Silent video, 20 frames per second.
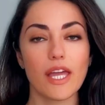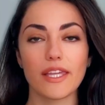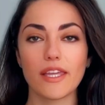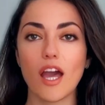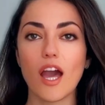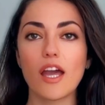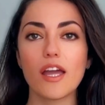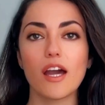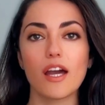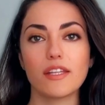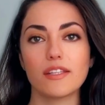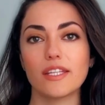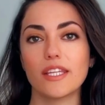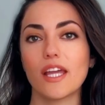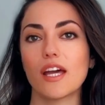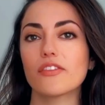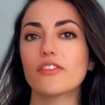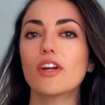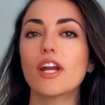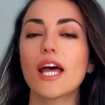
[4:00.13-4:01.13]
AI, on
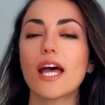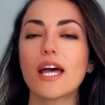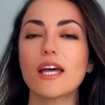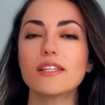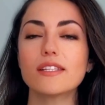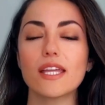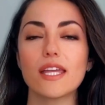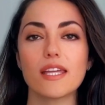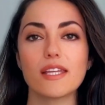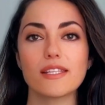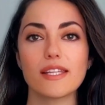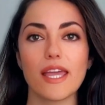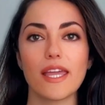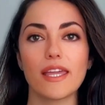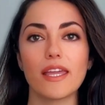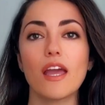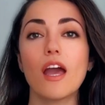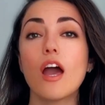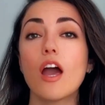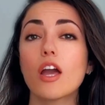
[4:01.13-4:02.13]
the other hand, is
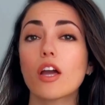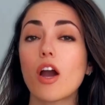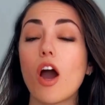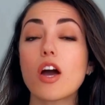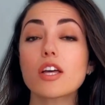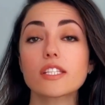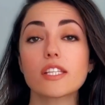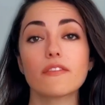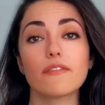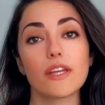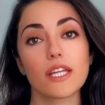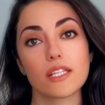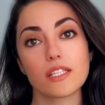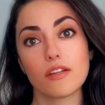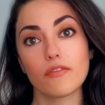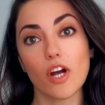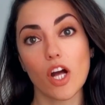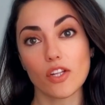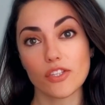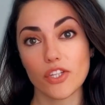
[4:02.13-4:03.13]
a cost
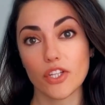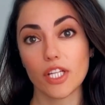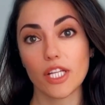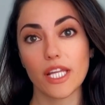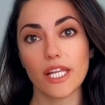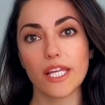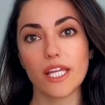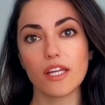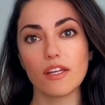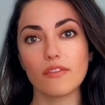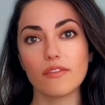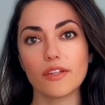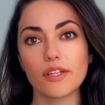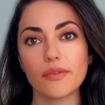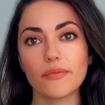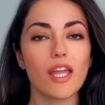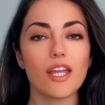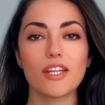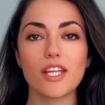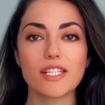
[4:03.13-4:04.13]
effective alternative.
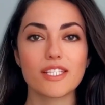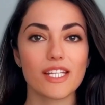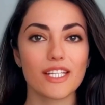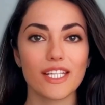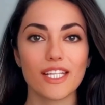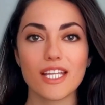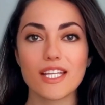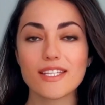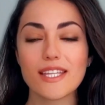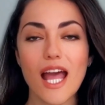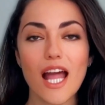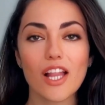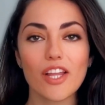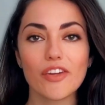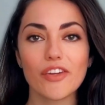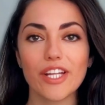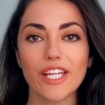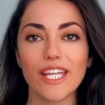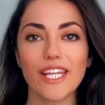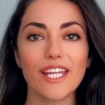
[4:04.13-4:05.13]
It doesn't need a
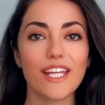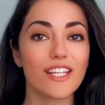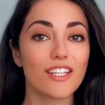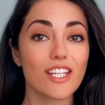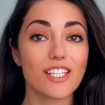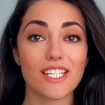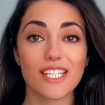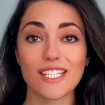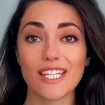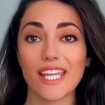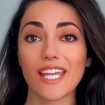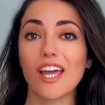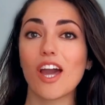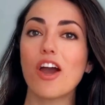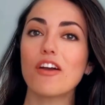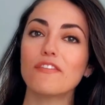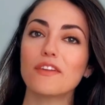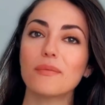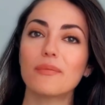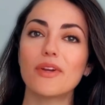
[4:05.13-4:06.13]
salary, doesn't take
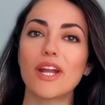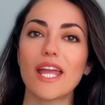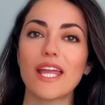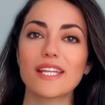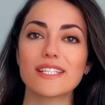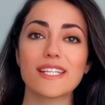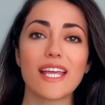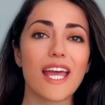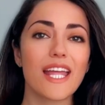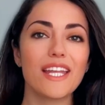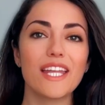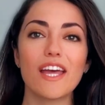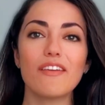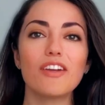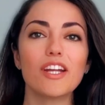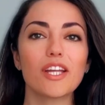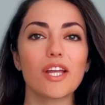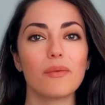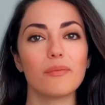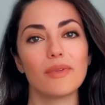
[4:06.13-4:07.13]
coffee breaks, and
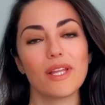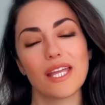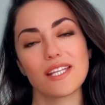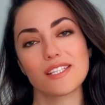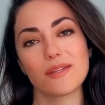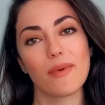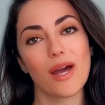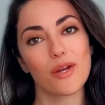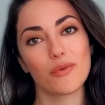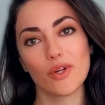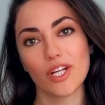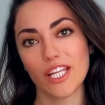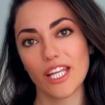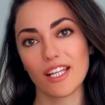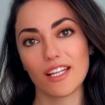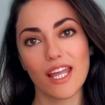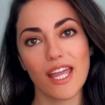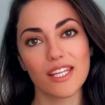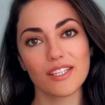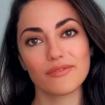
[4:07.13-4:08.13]
never complains about
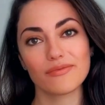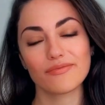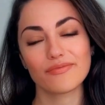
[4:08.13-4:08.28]
working late.